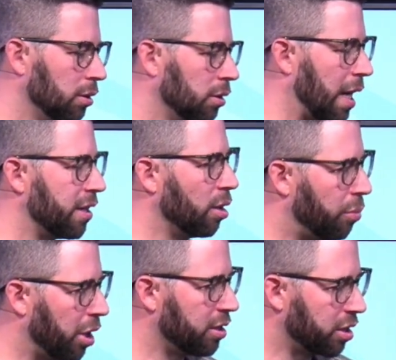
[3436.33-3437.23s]
Out of the
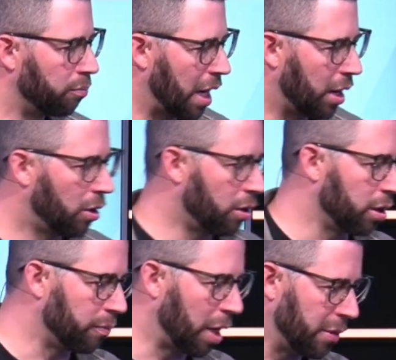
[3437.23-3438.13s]
abundance of my
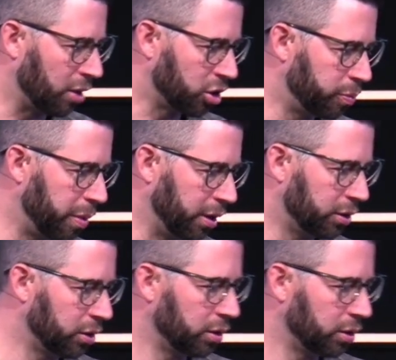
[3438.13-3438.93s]
heart, my mouth speaks.